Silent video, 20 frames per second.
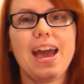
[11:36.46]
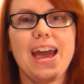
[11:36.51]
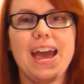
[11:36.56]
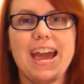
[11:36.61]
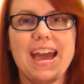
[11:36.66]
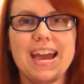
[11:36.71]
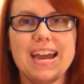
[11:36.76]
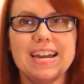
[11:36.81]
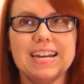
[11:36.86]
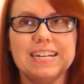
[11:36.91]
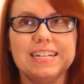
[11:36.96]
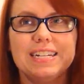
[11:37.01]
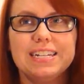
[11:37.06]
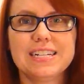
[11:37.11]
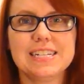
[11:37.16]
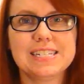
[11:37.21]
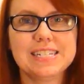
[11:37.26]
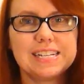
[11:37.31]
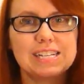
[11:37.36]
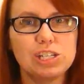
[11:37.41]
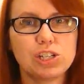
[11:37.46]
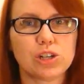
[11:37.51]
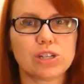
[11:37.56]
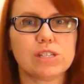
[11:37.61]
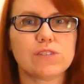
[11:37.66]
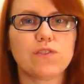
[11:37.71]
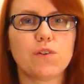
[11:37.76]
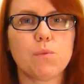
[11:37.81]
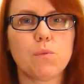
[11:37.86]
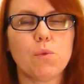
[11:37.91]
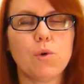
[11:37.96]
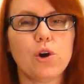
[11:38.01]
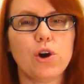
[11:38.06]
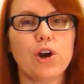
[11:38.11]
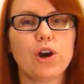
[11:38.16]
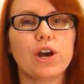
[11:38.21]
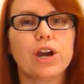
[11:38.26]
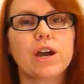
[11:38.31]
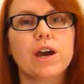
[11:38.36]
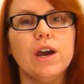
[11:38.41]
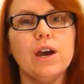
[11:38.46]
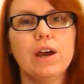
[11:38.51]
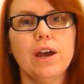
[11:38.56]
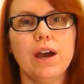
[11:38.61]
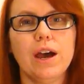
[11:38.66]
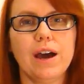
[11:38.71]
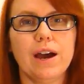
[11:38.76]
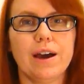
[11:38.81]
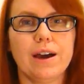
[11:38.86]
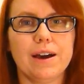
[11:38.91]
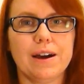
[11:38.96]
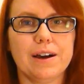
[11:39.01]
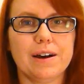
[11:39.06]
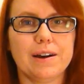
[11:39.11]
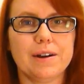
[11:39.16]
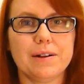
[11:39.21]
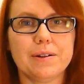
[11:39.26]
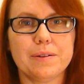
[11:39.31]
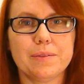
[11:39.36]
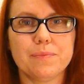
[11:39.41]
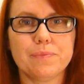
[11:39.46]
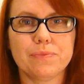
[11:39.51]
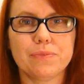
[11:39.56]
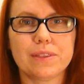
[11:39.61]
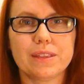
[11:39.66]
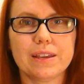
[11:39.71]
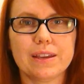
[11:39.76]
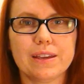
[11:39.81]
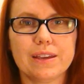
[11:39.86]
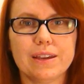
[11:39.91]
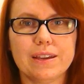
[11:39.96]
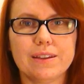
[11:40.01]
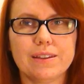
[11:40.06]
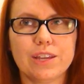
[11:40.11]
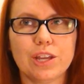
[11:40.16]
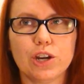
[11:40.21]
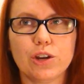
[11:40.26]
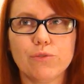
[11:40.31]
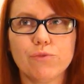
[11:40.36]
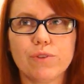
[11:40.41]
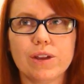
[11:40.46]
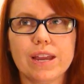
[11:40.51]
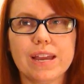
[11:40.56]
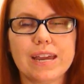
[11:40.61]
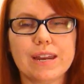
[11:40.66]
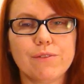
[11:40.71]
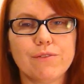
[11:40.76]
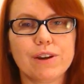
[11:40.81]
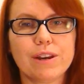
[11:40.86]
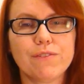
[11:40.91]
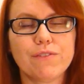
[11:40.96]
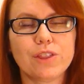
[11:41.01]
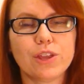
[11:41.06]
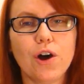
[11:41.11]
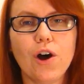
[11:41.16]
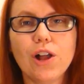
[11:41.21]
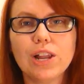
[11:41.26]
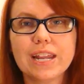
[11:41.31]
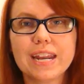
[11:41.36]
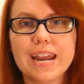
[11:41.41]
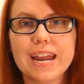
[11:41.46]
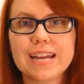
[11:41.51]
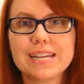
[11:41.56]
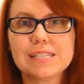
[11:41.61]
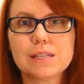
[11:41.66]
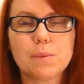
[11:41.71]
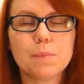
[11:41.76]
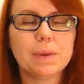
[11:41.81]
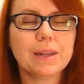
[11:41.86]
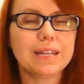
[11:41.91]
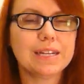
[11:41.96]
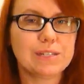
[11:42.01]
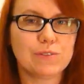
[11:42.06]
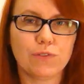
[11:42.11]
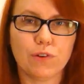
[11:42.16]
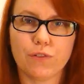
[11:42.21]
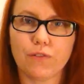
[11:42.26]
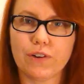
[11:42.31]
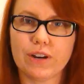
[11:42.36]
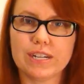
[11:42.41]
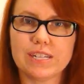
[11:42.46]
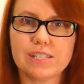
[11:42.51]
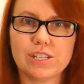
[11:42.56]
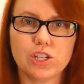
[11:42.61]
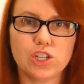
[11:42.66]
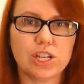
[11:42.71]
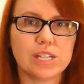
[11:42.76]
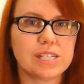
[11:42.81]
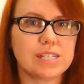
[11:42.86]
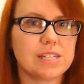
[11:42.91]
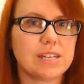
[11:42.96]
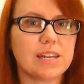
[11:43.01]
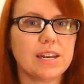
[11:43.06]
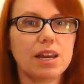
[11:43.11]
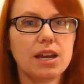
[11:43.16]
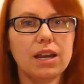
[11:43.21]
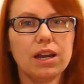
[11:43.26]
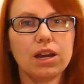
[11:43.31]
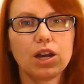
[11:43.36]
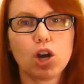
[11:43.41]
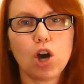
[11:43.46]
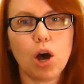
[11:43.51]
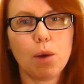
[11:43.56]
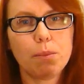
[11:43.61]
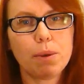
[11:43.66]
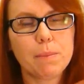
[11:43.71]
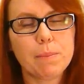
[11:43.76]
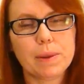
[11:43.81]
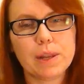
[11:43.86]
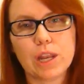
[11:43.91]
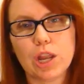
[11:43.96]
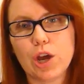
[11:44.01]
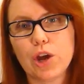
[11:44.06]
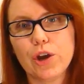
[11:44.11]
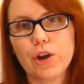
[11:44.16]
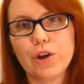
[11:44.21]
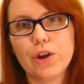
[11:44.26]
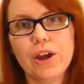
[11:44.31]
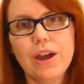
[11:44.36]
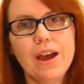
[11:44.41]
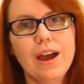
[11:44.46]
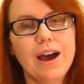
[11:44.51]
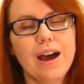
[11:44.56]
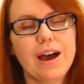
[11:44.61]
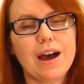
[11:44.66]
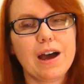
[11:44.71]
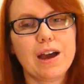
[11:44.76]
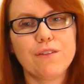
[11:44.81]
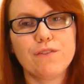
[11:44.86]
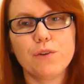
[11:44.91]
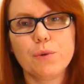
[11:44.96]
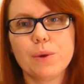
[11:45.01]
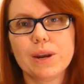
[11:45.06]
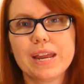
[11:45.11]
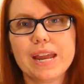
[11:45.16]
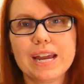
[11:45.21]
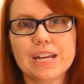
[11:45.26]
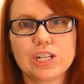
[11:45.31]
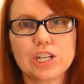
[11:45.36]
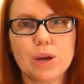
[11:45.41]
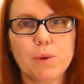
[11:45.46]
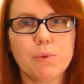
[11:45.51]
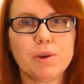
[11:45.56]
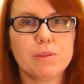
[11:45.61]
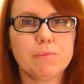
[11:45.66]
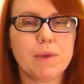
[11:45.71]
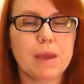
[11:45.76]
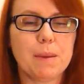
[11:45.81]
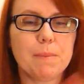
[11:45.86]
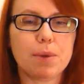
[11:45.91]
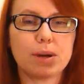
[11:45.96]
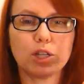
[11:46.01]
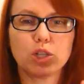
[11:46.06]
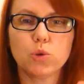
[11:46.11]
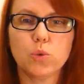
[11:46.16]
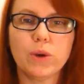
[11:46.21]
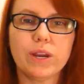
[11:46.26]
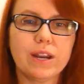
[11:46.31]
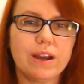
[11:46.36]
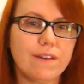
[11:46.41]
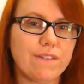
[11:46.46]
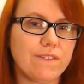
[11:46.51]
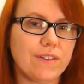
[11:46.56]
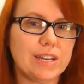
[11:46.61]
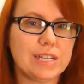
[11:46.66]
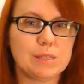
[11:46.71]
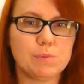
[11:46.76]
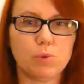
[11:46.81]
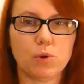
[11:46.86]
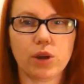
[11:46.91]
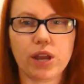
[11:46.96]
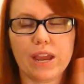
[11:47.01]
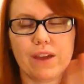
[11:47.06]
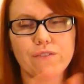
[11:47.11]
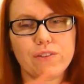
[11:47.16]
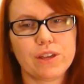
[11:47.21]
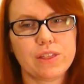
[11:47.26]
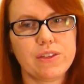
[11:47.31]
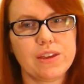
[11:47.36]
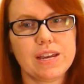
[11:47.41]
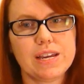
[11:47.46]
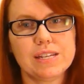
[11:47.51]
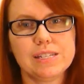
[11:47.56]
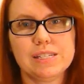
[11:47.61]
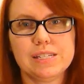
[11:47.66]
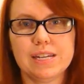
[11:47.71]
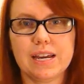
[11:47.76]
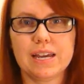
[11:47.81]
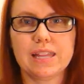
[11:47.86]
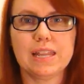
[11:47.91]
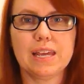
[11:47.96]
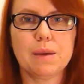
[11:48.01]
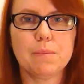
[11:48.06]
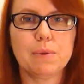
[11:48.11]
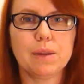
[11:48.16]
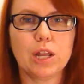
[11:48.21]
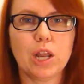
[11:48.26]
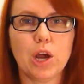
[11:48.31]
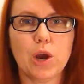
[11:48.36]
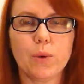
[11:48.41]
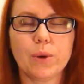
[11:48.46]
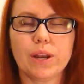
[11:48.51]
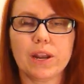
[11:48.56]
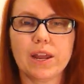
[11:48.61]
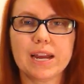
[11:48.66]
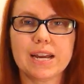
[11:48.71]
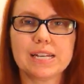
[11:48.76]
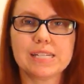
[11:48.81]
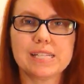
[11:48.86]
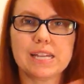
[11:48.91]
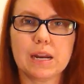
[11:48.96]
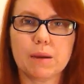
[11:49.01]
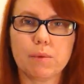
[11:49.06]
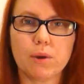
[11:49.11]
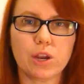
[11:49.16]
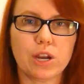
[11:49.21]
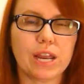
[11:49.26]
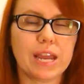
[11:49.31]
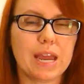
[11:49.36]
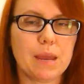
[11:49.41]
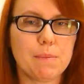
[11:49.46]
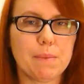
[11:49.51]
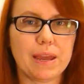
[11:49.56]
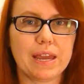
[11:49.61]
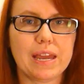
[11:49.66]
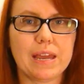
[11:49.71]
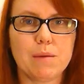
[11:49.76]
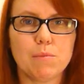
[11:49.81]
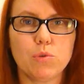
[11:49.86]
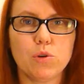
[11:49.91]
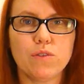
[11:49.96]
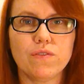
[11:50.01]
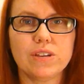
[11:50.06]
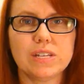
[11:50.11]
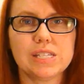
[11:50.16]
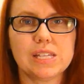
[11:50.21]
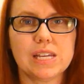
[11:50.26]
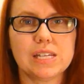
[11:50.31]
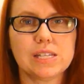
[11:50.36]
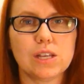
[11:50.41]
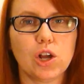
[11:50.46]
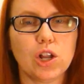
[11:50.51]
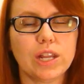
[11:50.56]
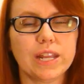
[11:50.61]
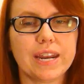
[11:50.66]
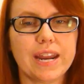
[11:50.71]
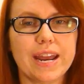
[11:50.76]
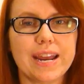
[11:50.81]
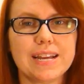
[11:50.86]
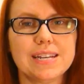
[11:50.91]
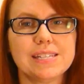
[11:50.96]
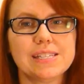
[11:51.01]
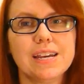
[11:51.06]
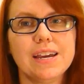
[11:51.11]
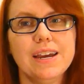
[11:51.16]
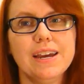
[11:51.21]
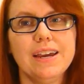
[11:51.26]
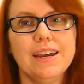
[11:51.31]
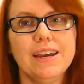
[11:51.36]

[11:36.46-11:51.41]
and de-stress from work, getting ready for the holidays, please feel free to suggest it. Comment below. If you want to catch up with me, my Twitter, Facebook, everything is down there below. And like I said, I'm going to keep making movies these holidays,